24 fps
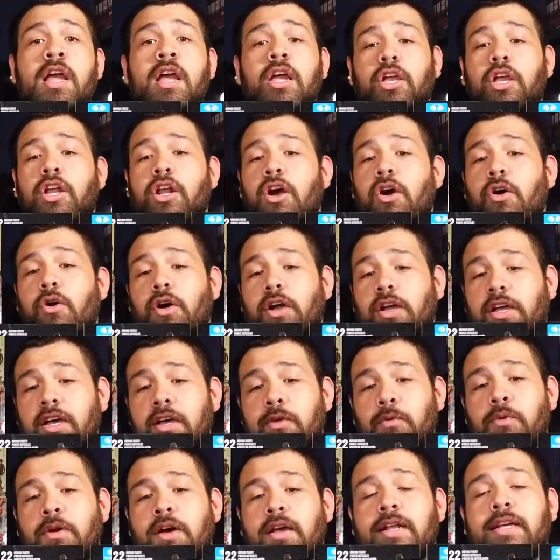A good
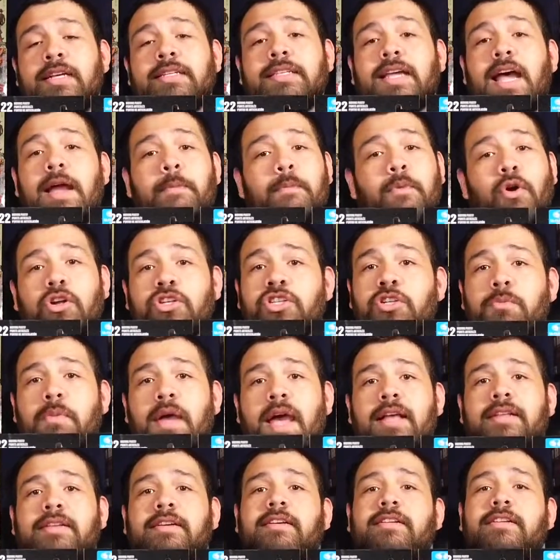one is like Martian
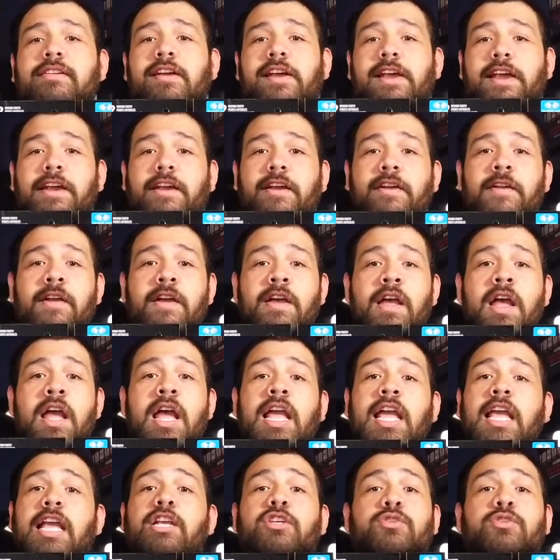Manhunter here. He's